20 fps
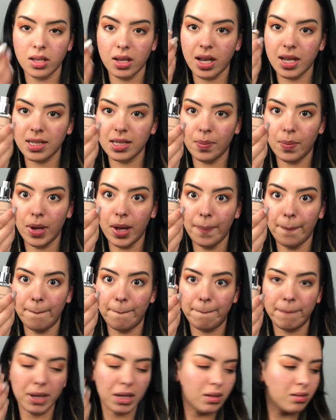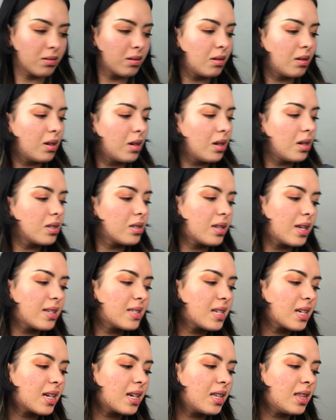Has a pump, so that's
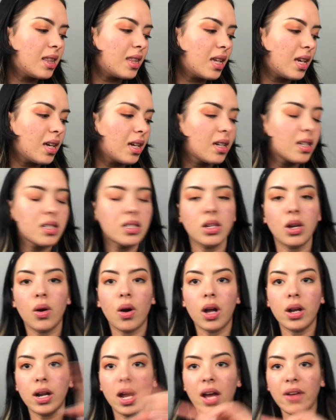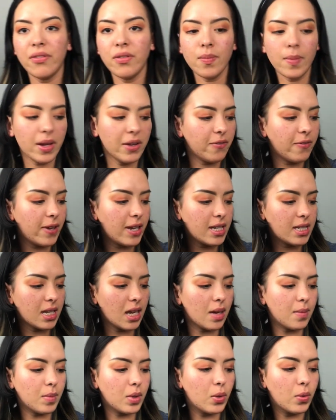a good thing. So on half of my face
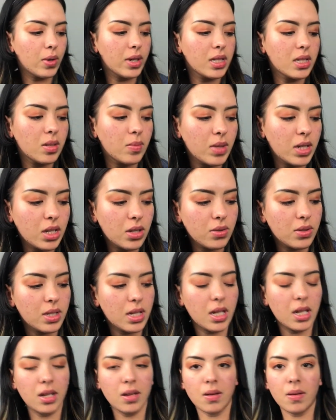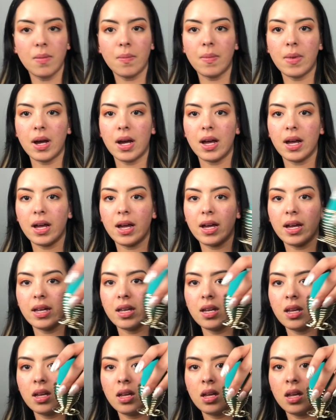I'm going to be using my
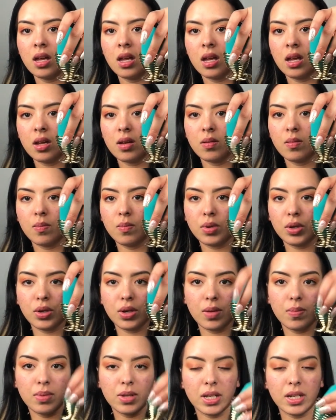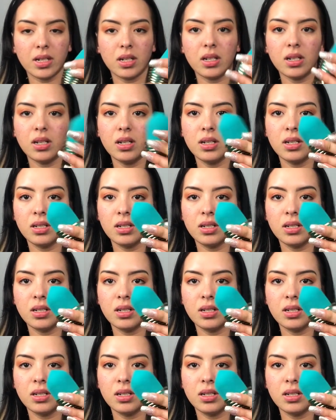beauty blender,